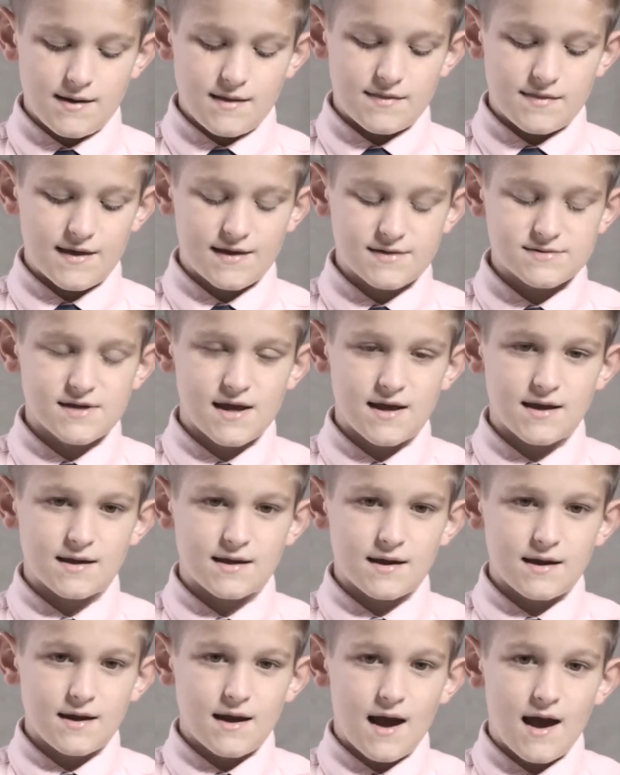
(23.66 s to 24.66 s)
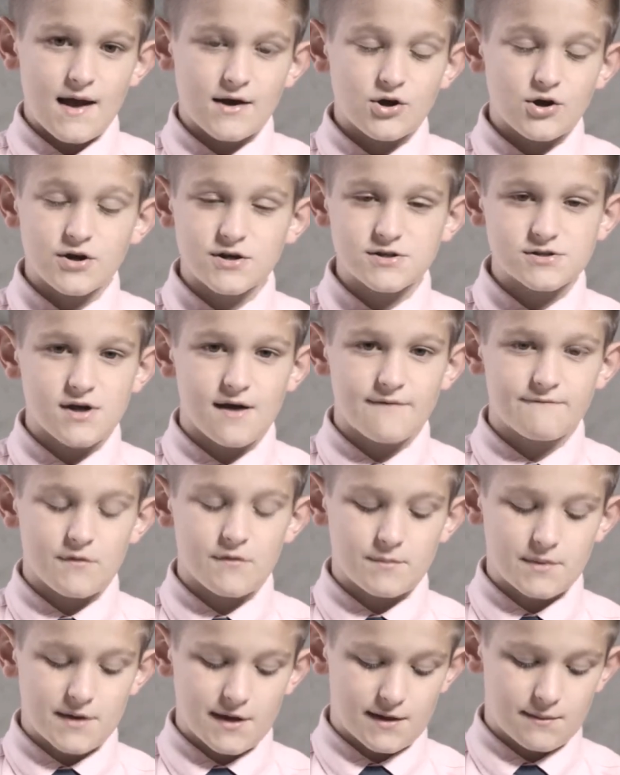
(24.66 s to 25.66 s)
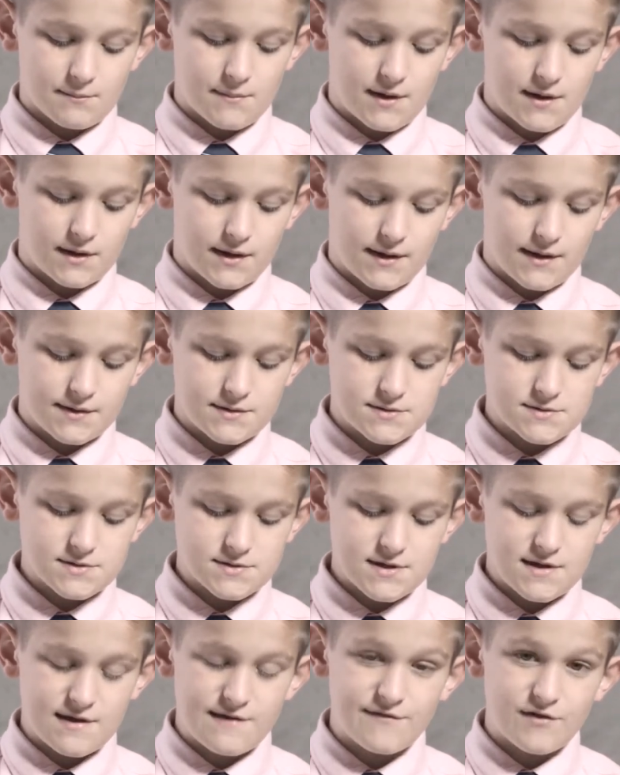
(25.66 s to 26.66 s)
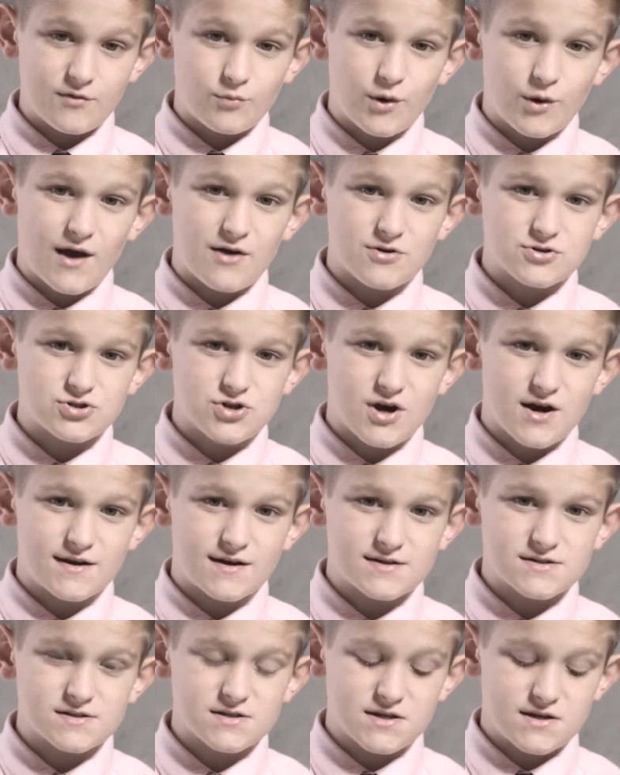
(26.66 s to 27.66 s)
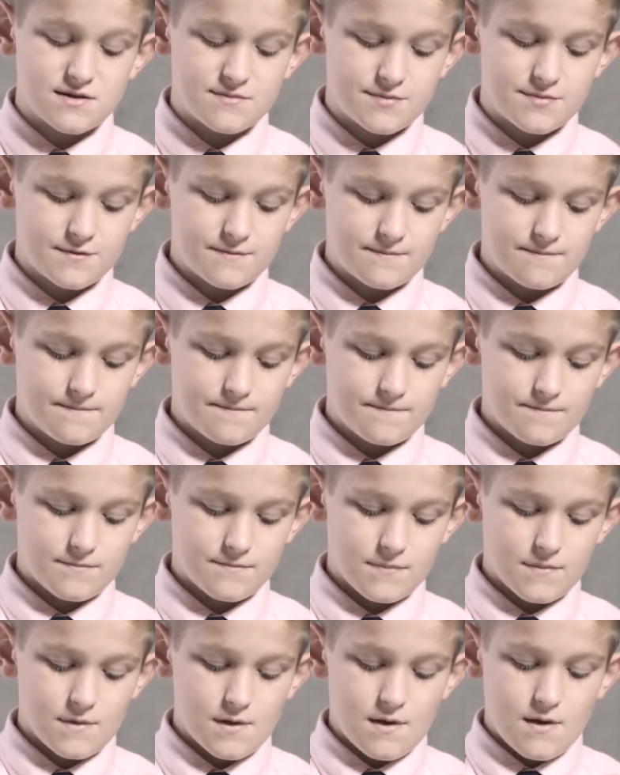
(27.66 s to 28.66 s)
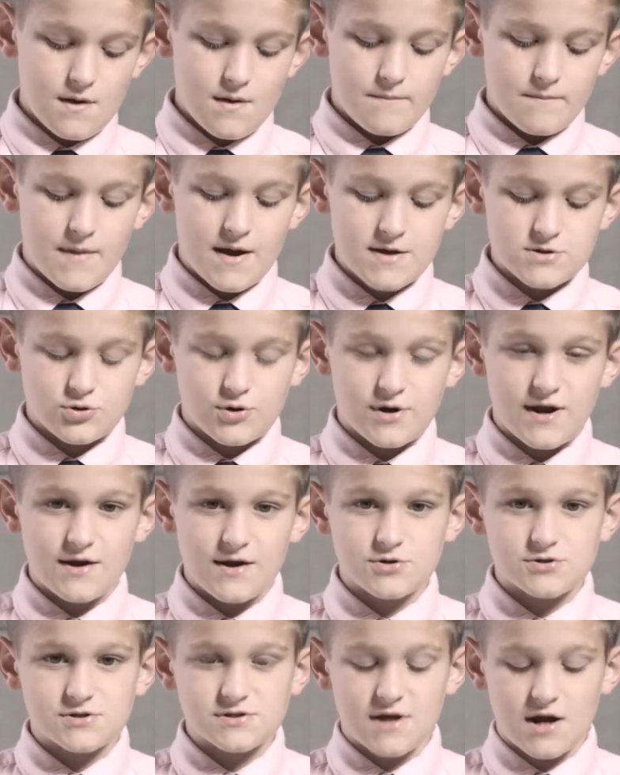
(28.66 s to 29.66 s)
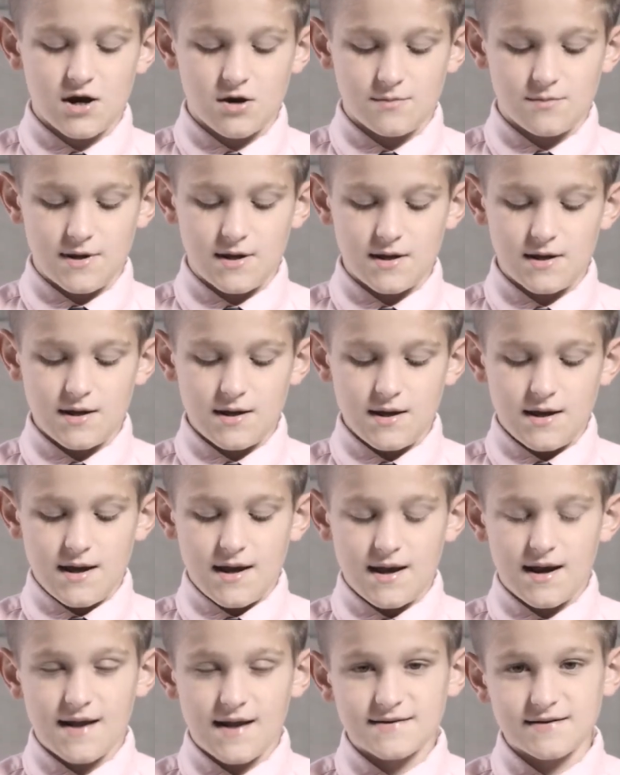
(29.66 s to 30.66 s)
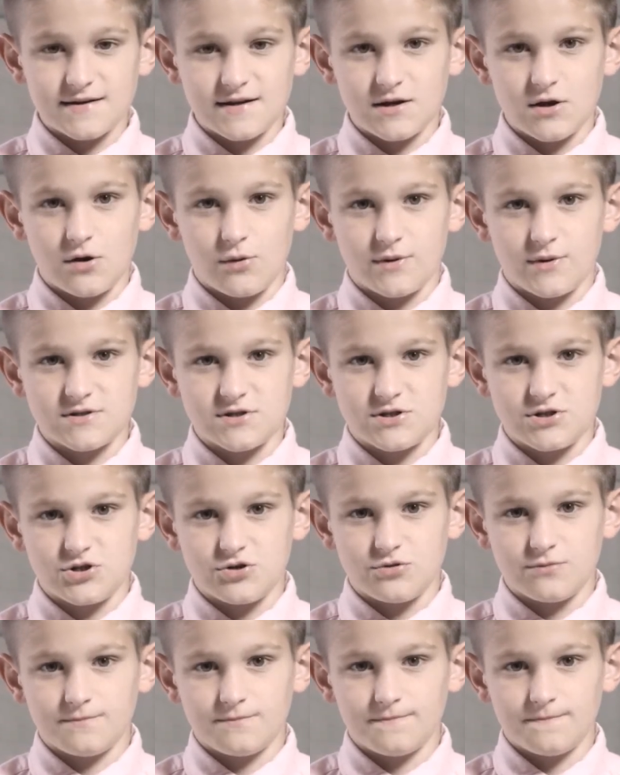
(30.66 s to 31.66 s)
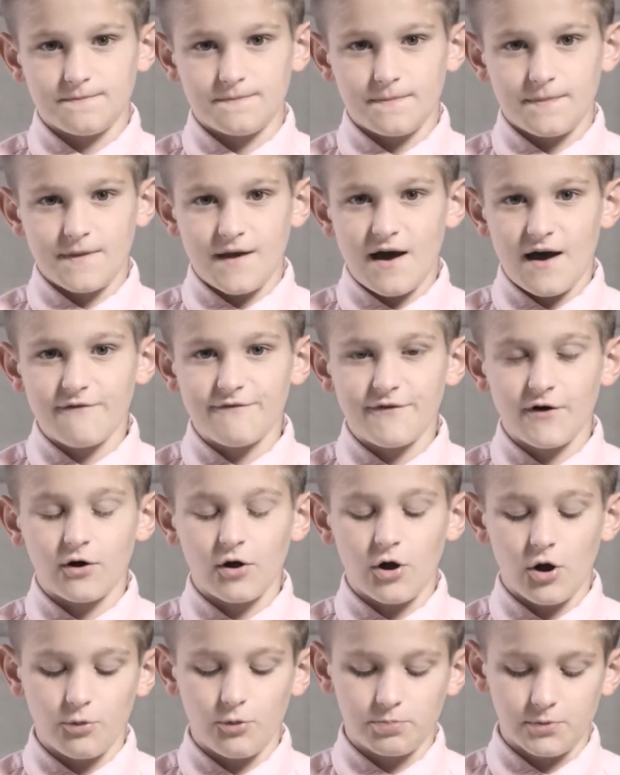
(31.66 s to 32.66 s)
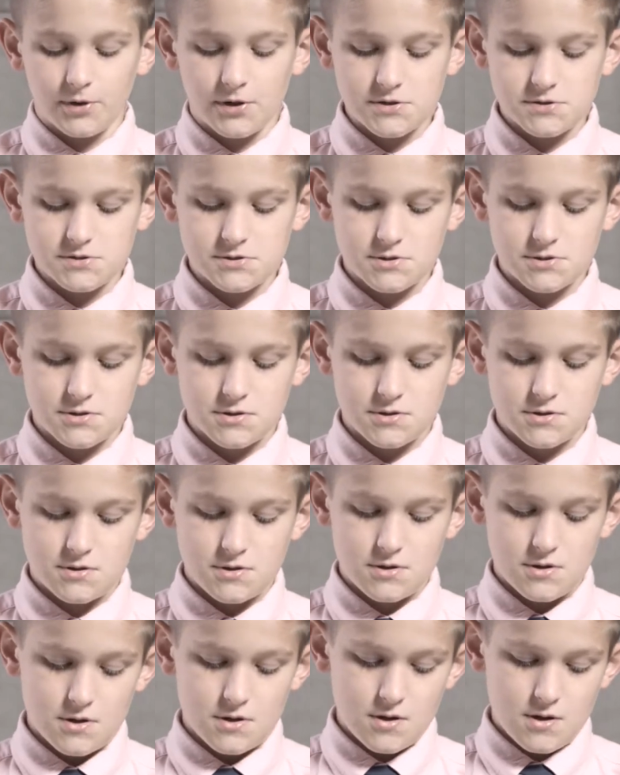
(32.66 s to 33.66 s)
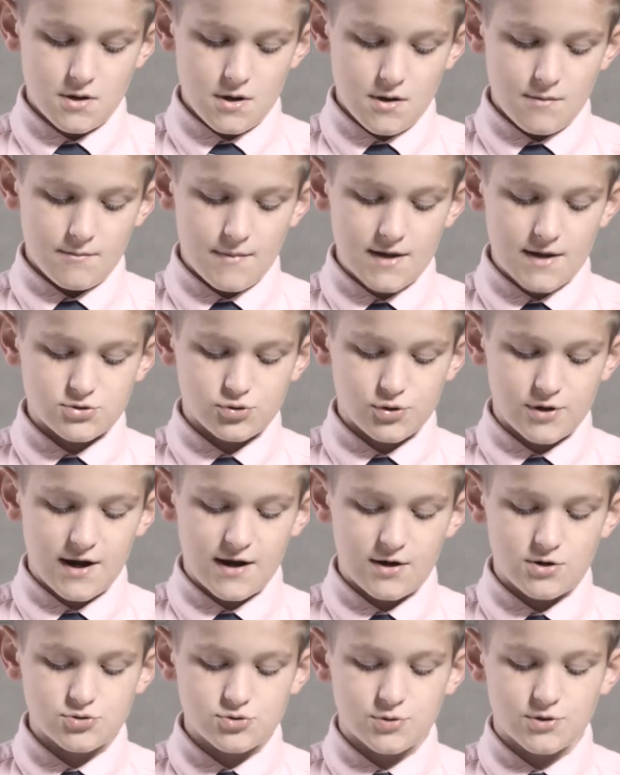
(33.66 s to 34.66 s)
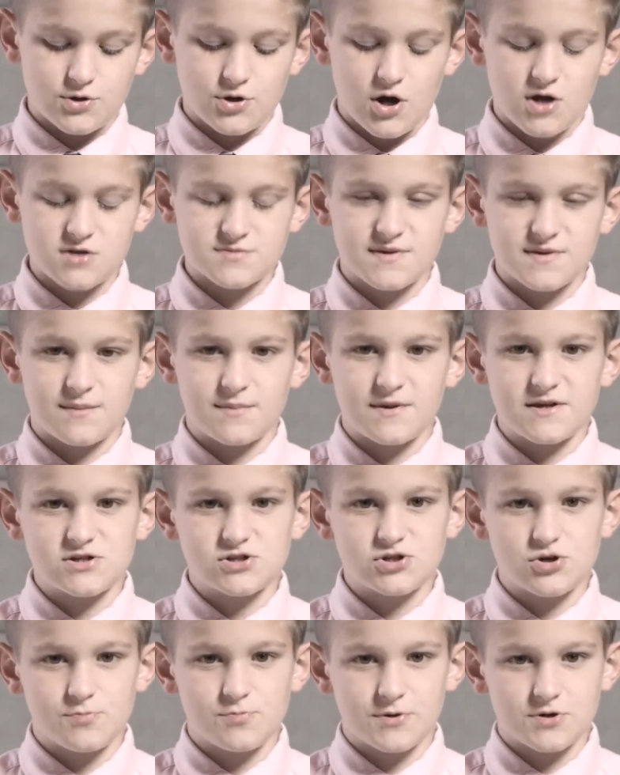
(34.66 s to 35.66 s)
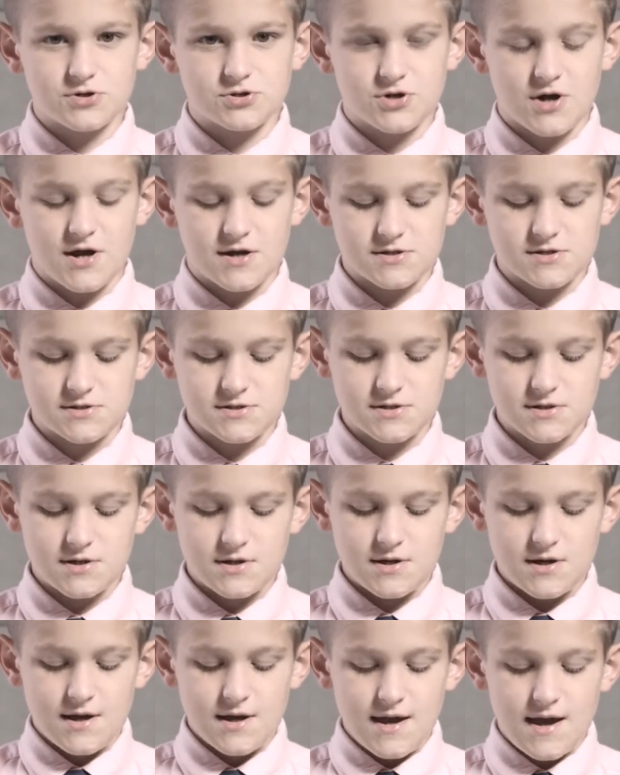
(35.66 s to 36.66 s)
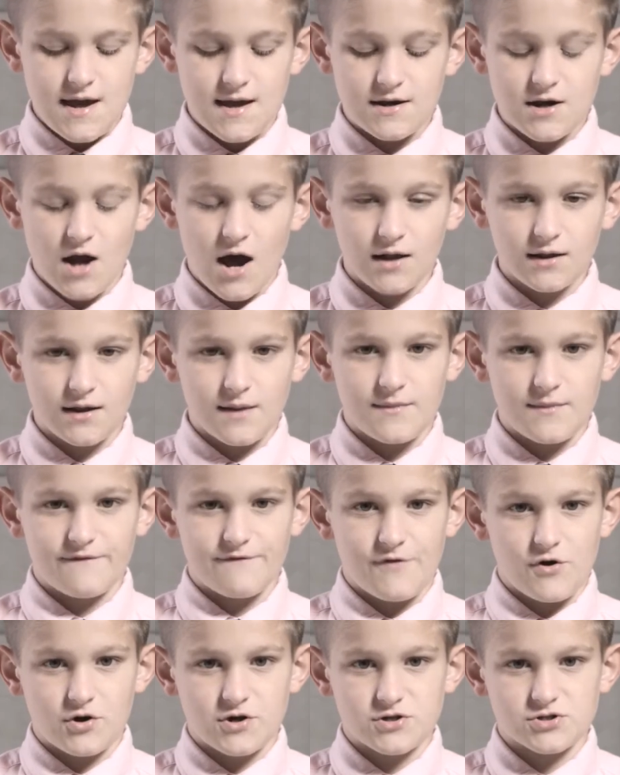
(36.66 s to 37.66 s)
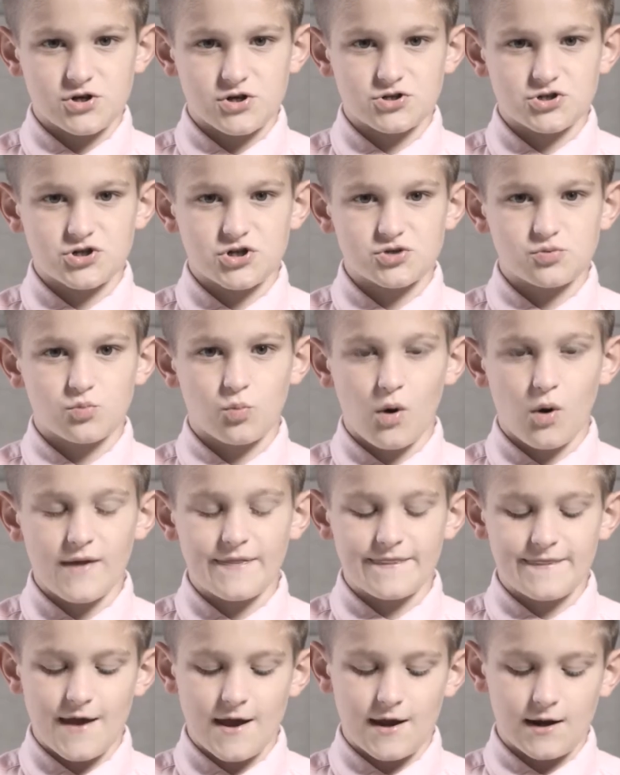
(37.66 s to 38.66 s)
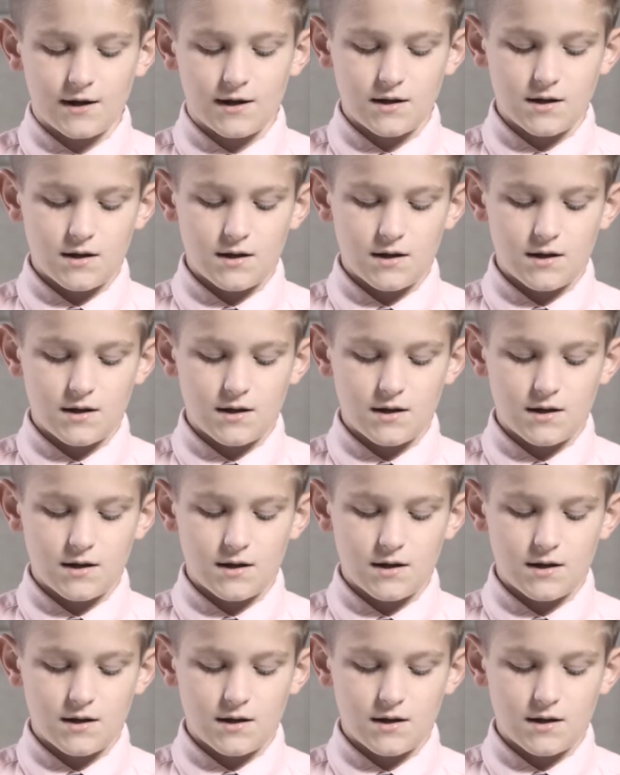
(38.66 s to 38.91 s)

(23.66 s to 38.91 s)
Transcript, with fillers: Things like I couldn't stop from kicking my legs, even when I was trying to sleep. My tornadoes scared me, and I didn't know what to do. I felt hopeless. My tornadoes would cause me to be super stressed and not let me focus on just one thing.